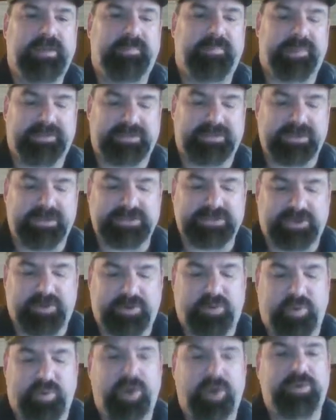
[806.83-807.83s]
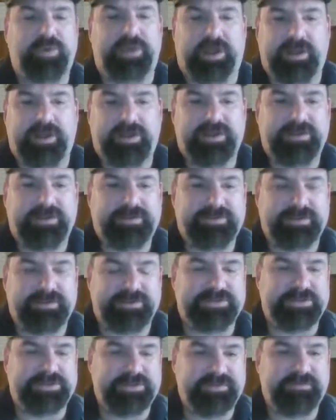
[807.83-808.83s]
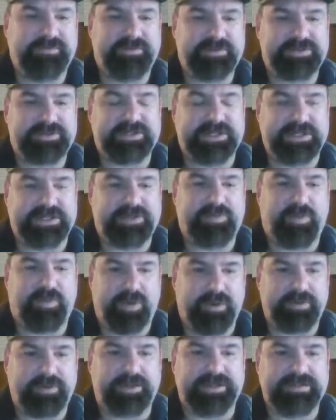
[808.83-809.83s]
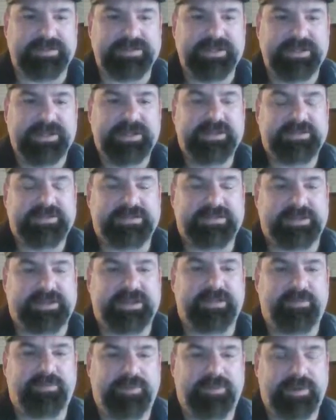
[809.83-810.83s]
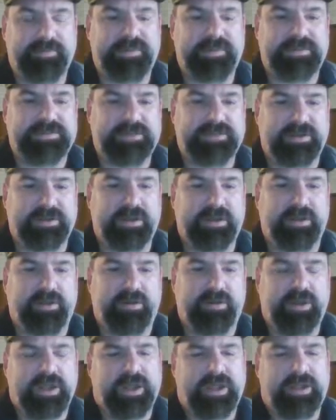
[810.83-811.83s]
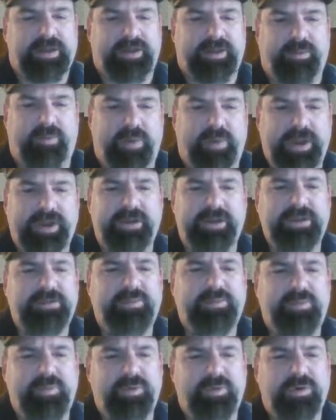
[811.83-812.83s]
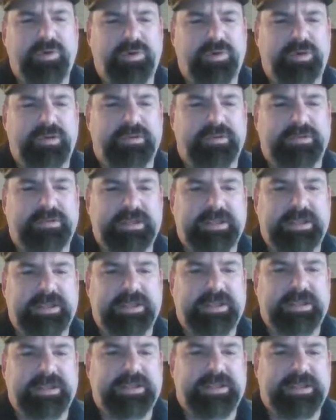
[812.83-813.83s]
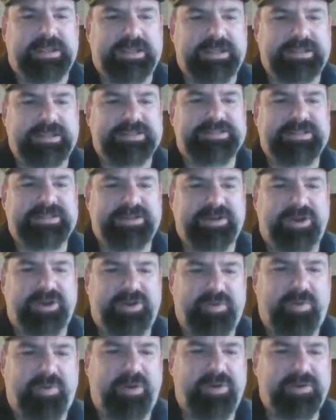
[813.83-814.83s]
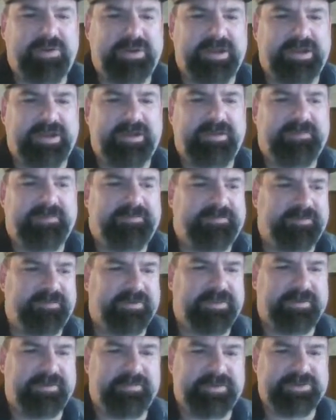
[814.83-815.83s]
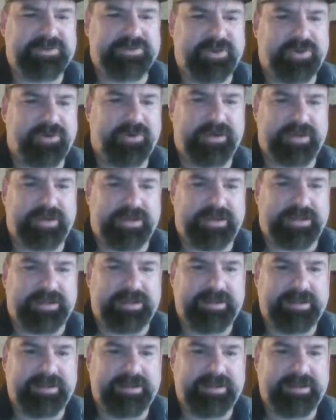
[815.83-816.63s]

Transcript: But there's a quota. There's university quotas to get women to go. Now, where in the world is there a quota for the majority?